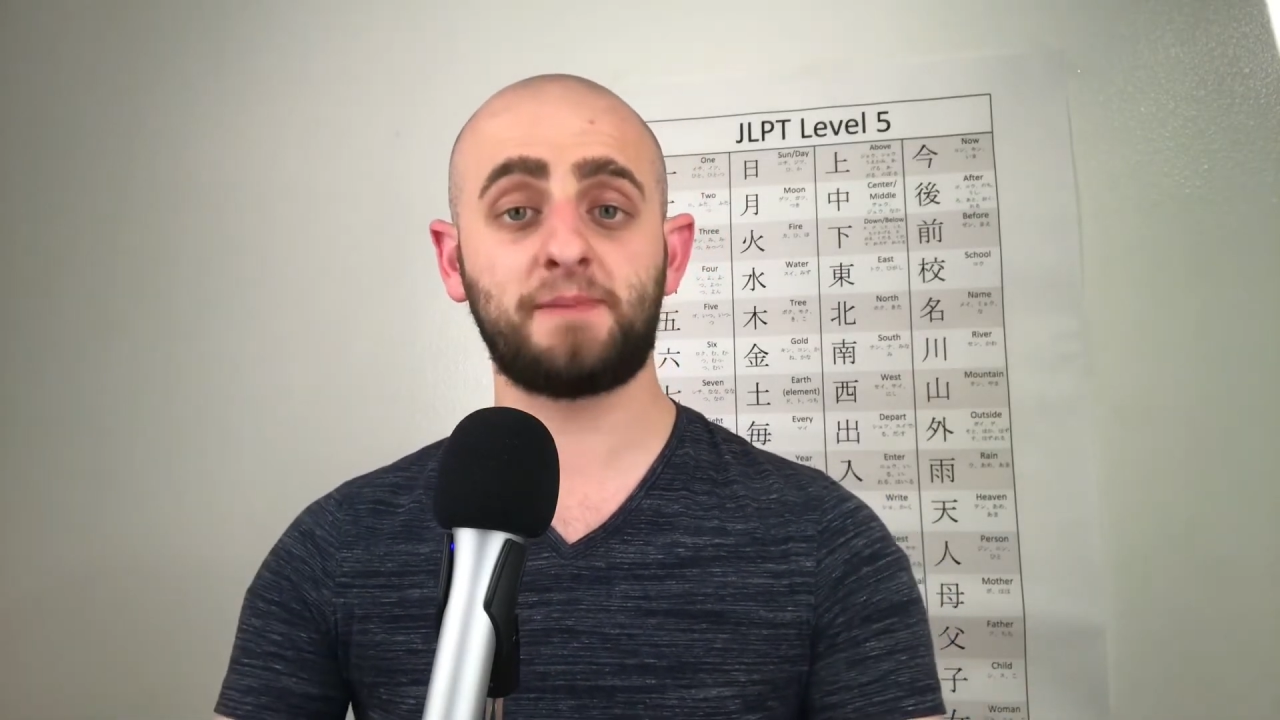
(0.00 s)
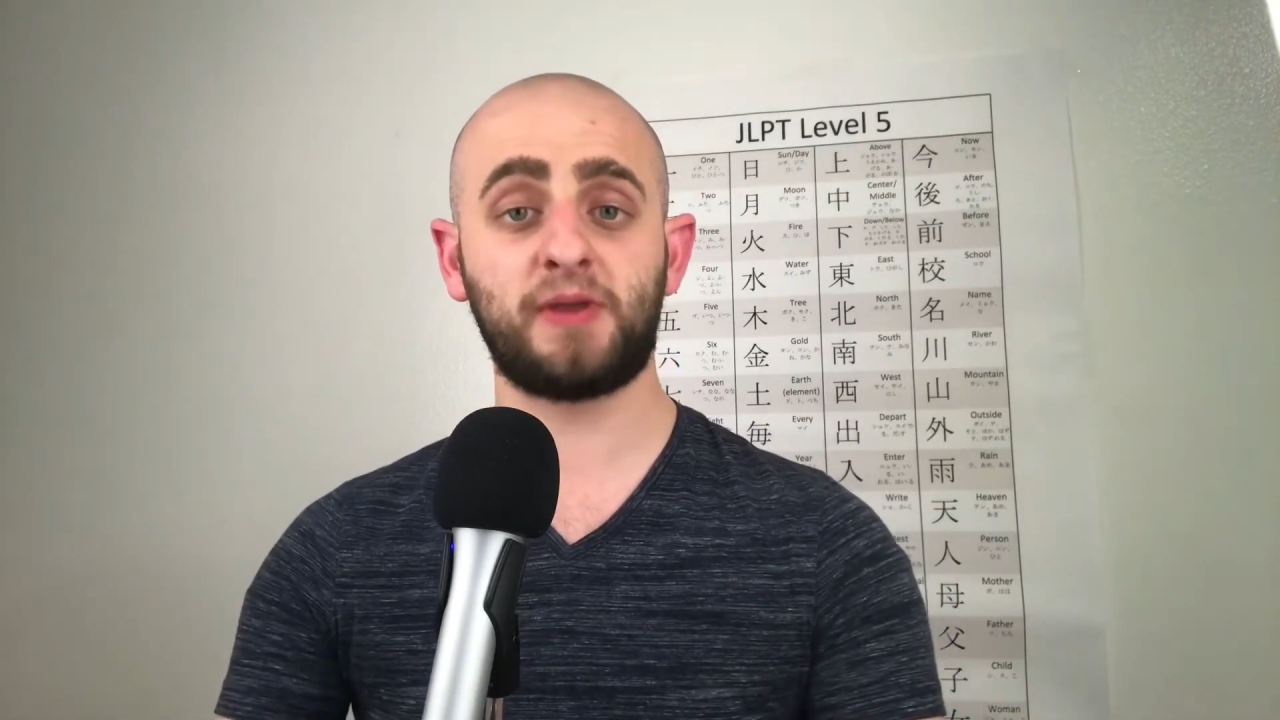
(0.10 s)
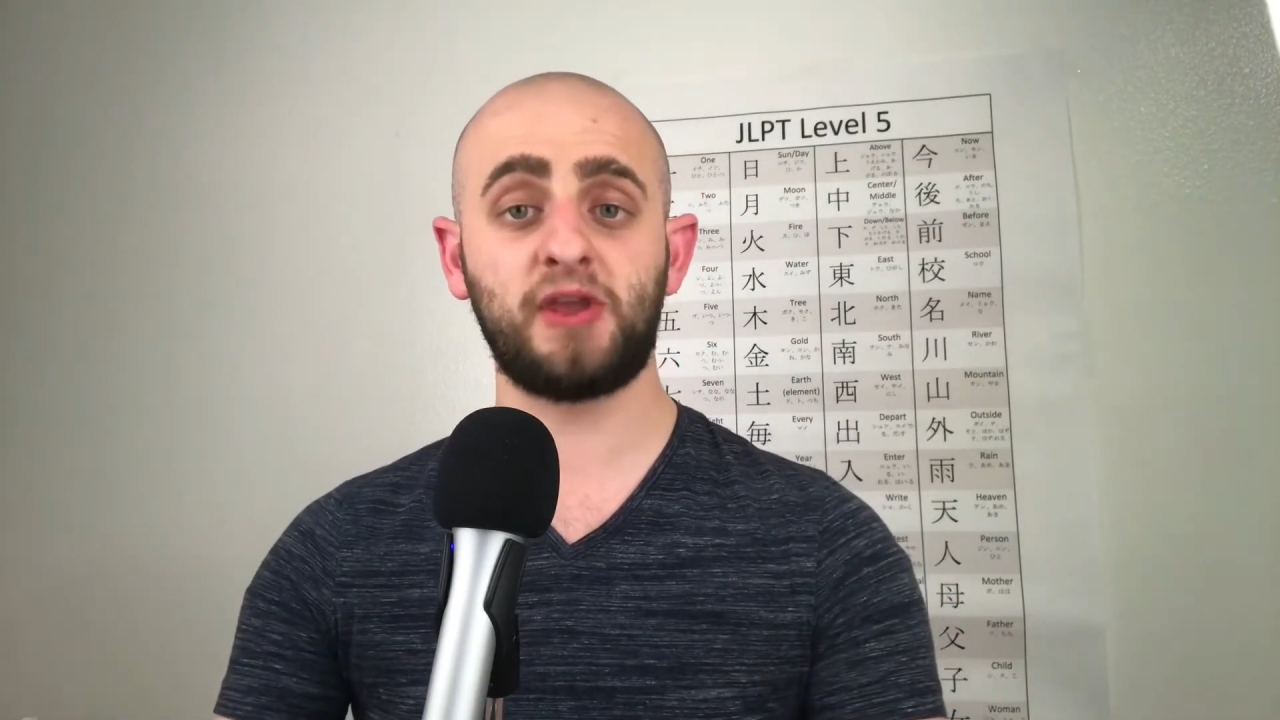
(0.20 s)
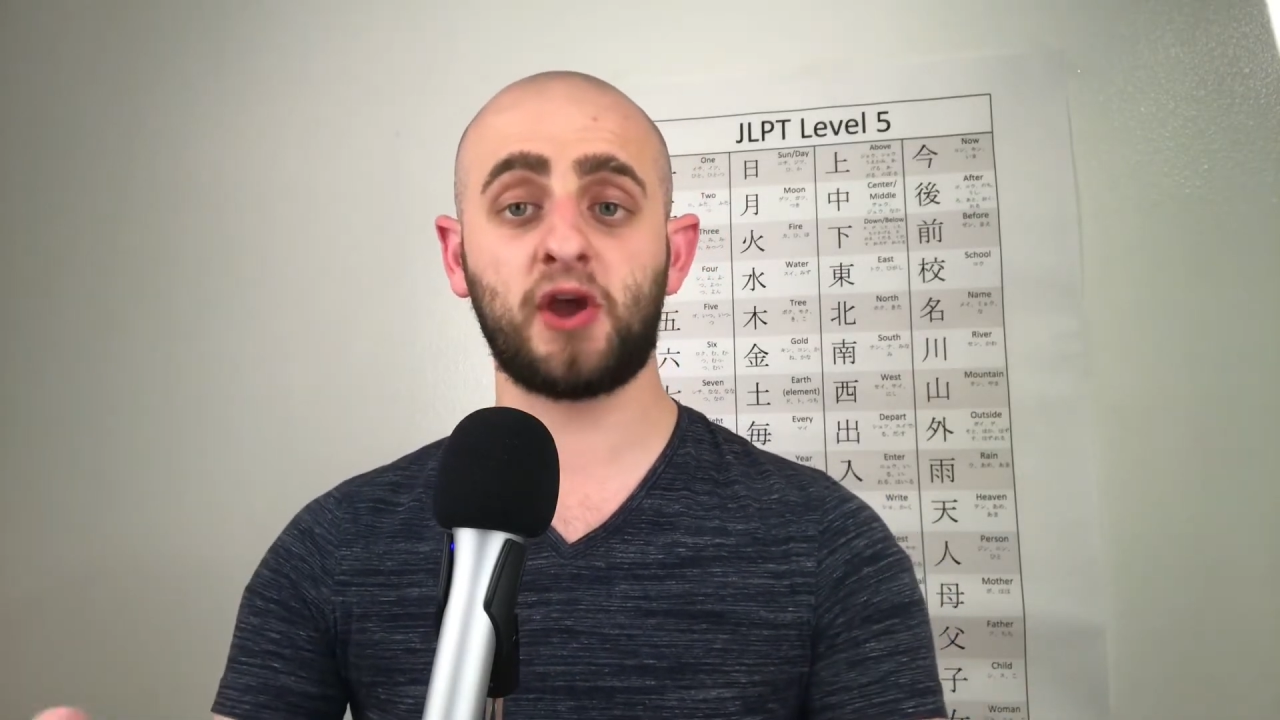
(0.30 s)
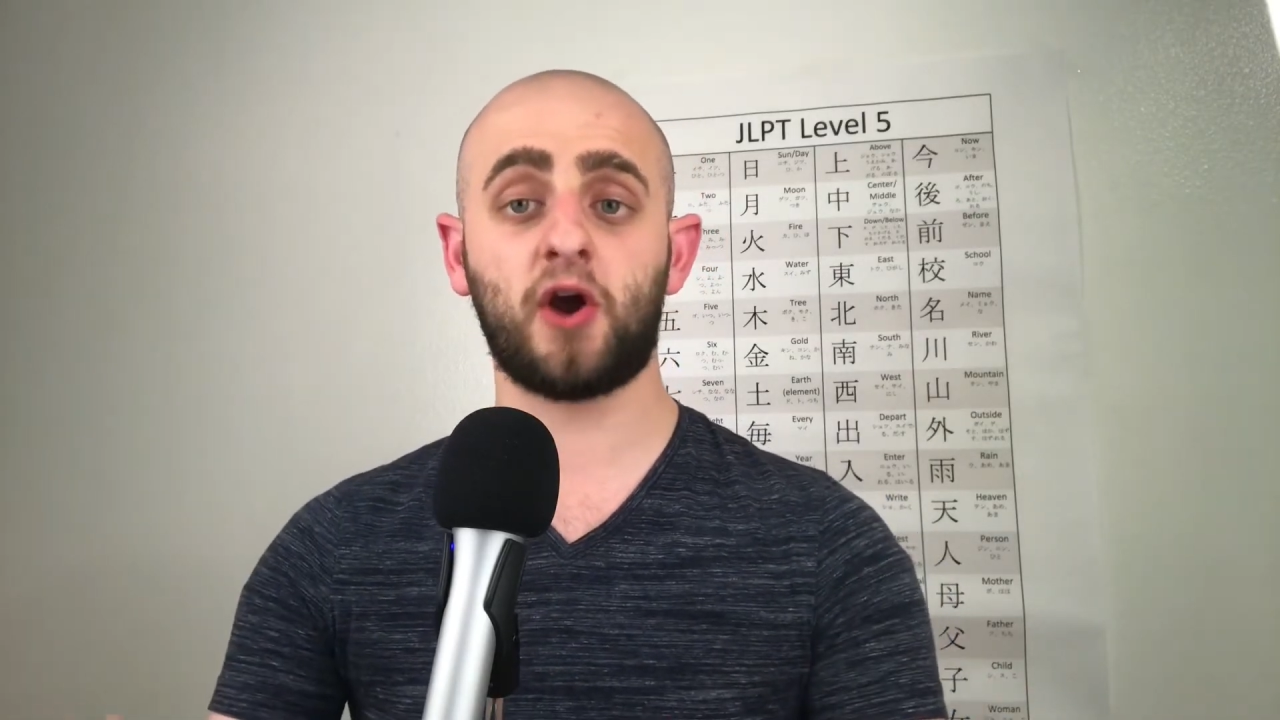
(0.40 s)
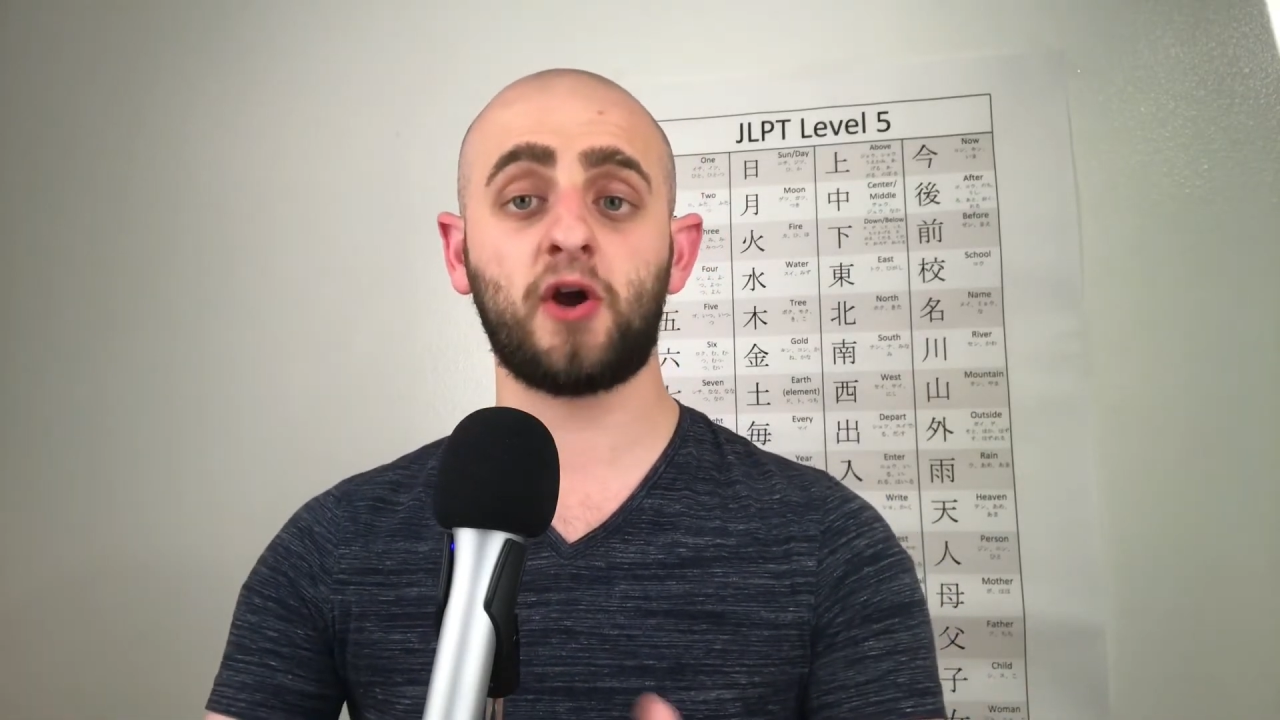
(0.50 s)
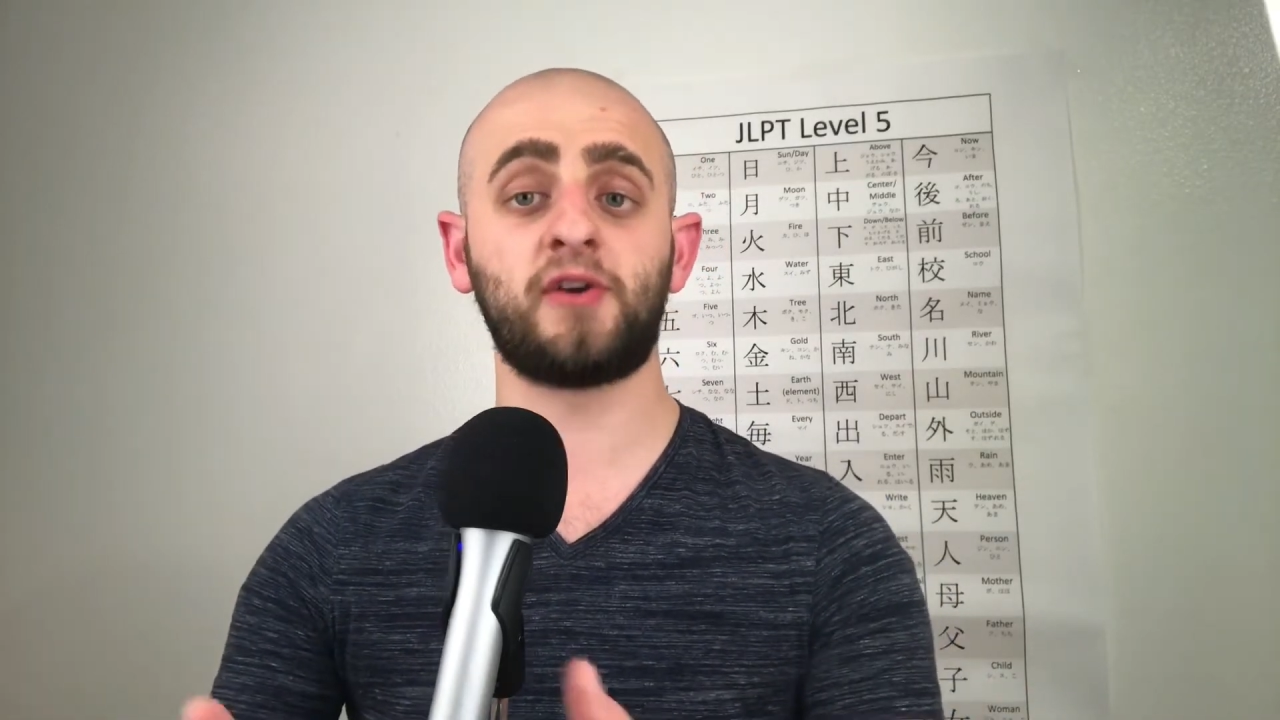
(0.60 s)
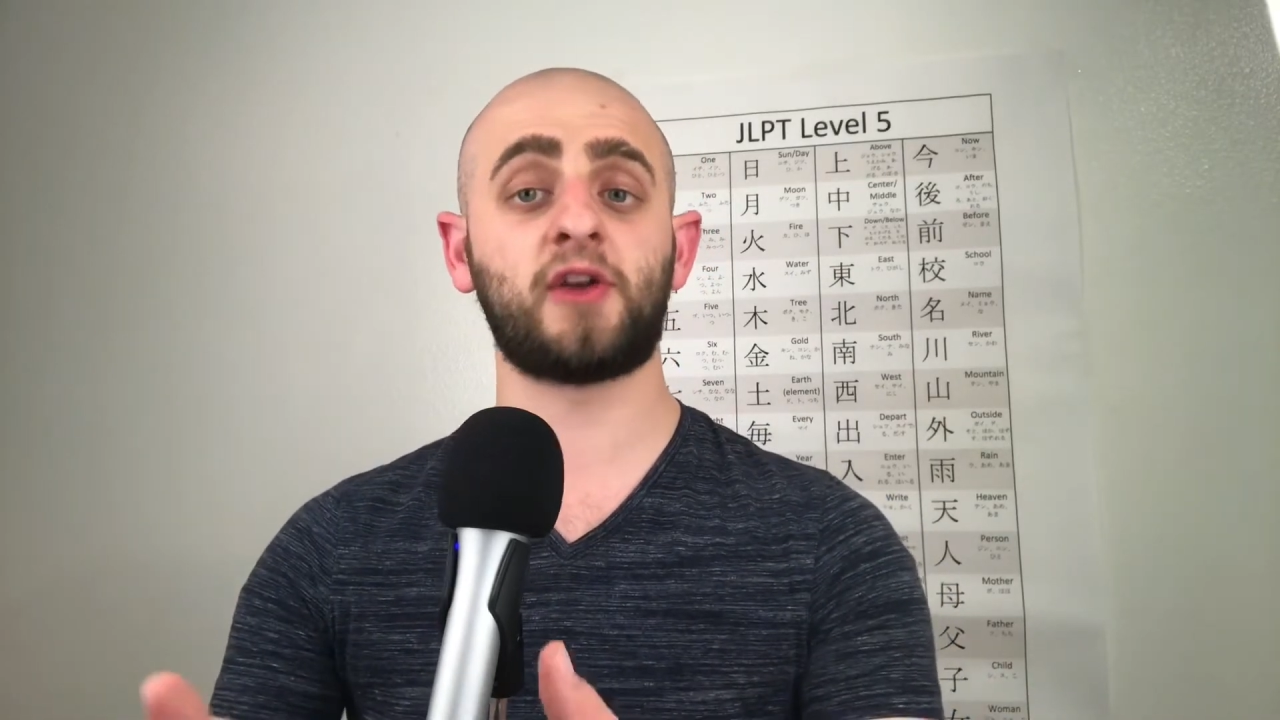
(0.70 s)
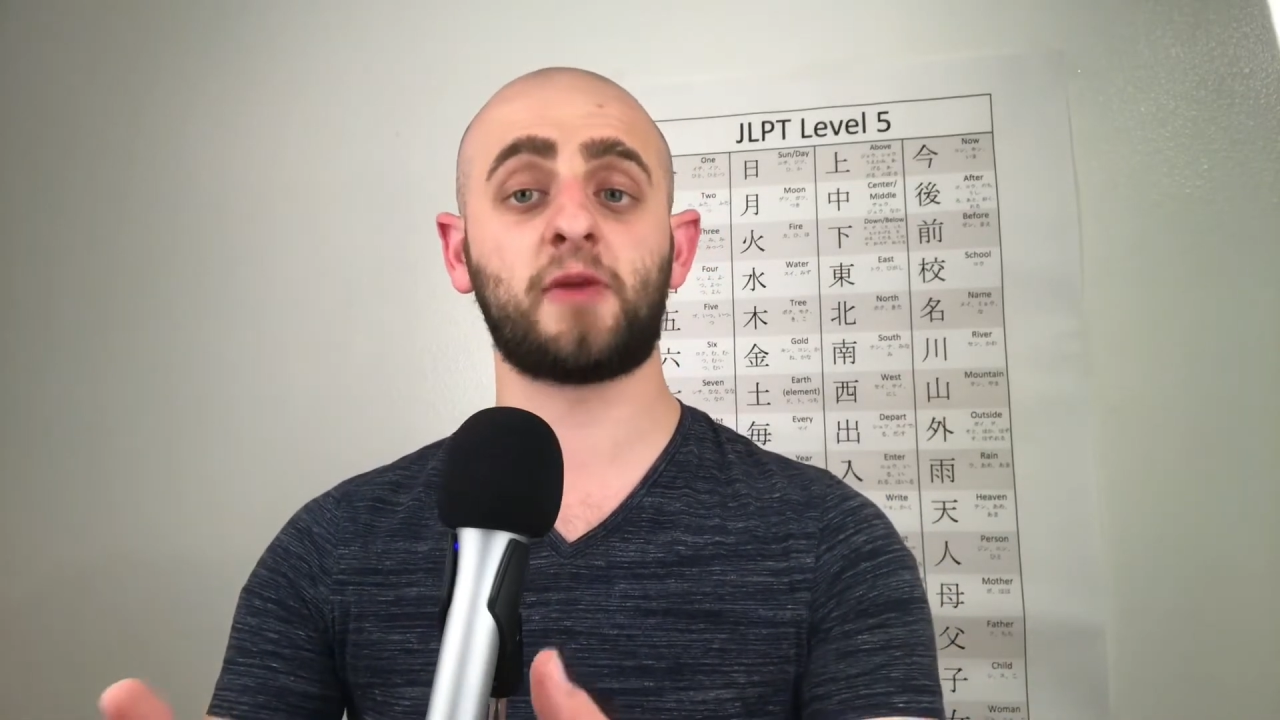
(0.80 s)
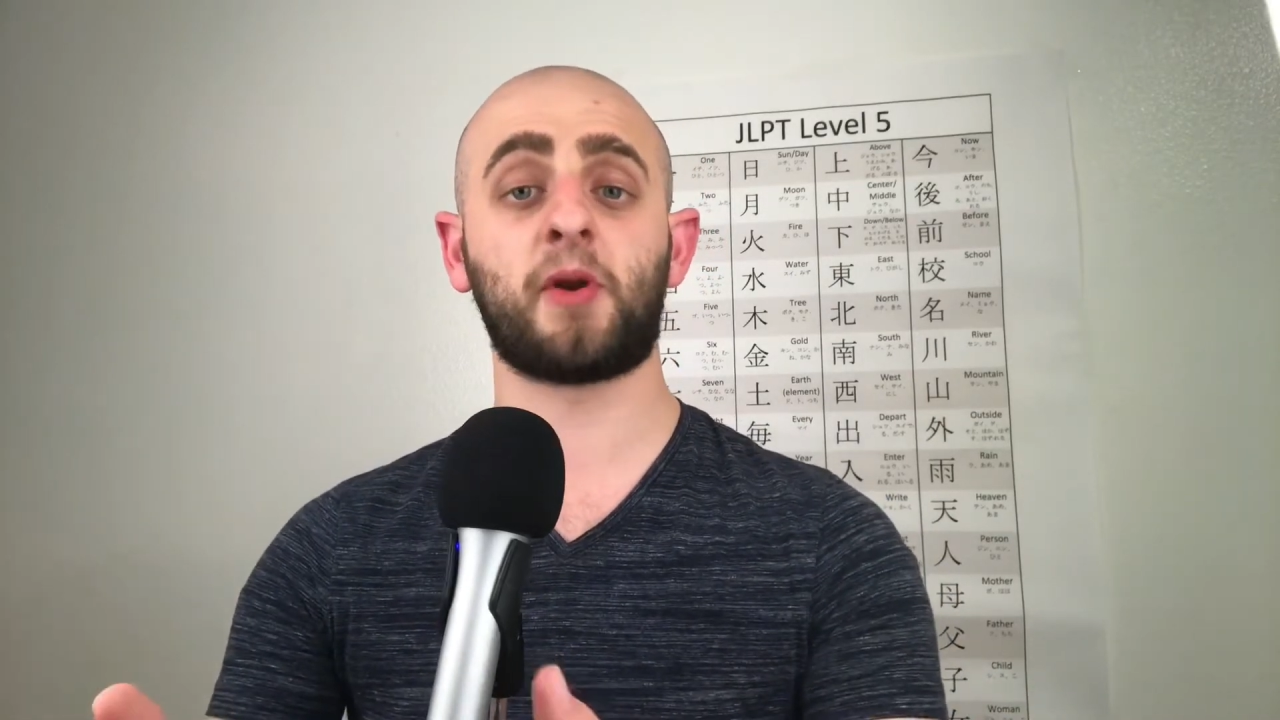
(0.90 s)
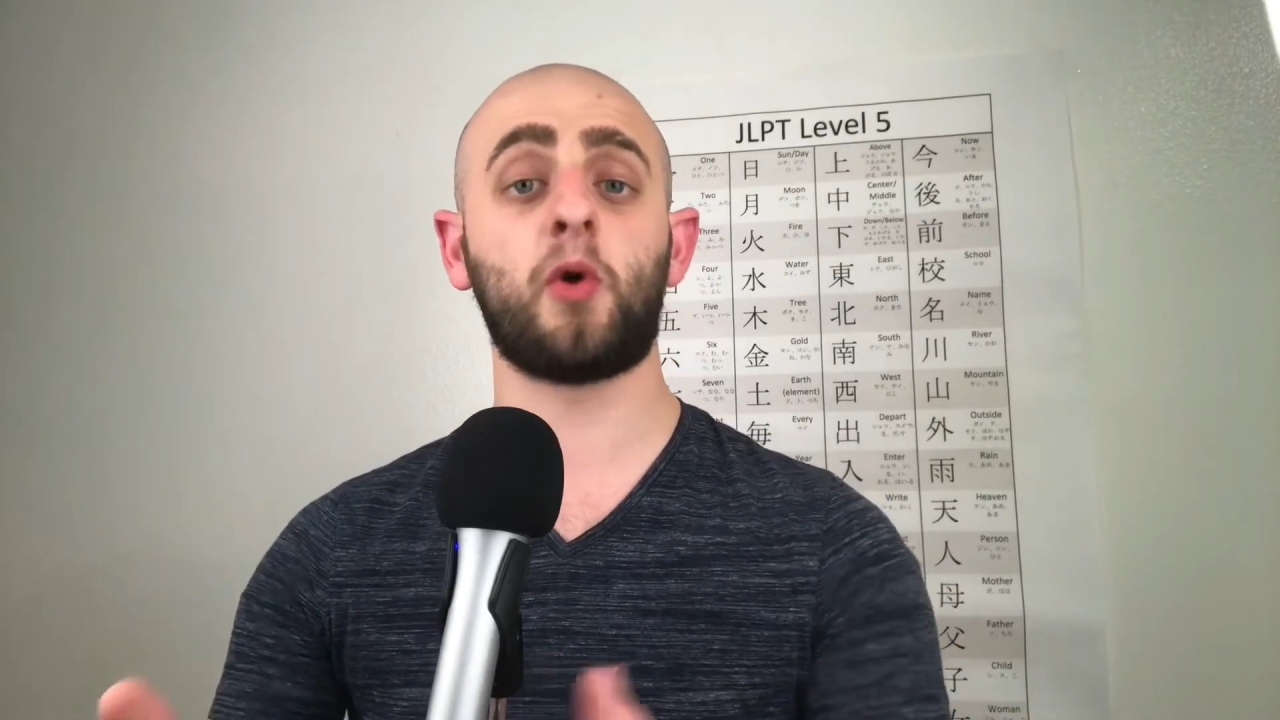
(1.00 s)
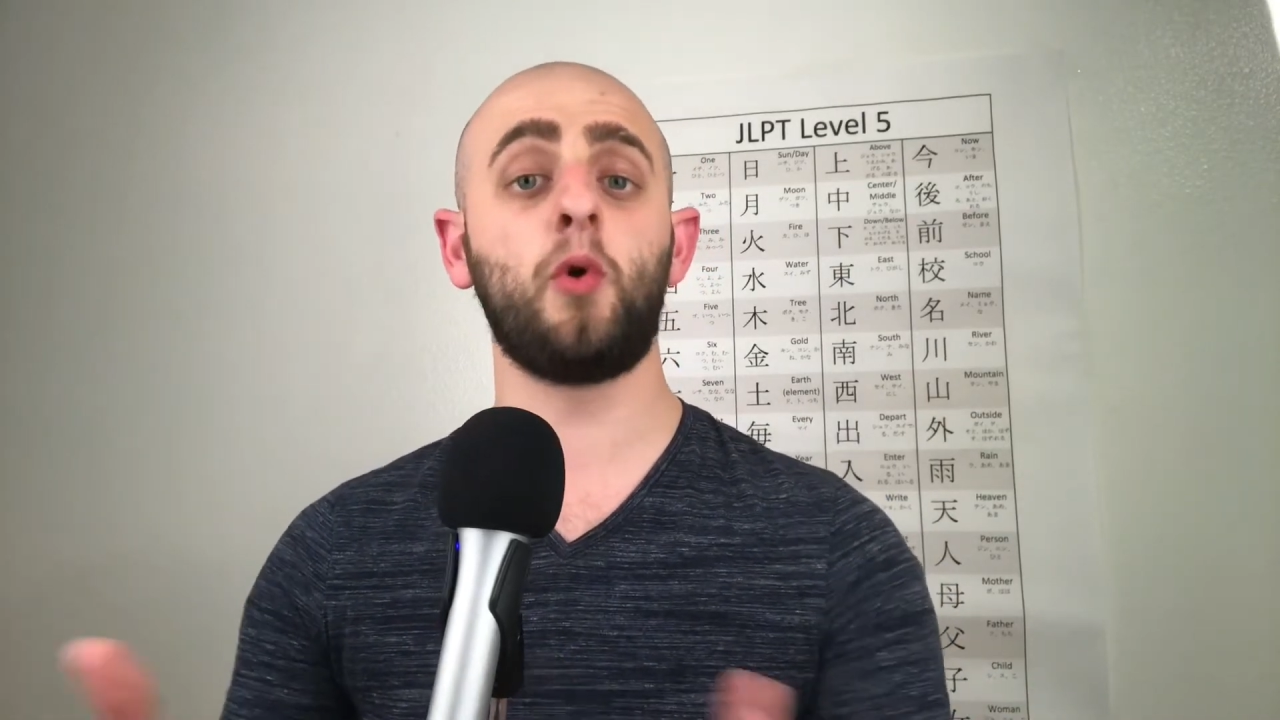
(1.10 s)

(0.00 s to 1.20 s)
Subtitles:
PR and talk about it,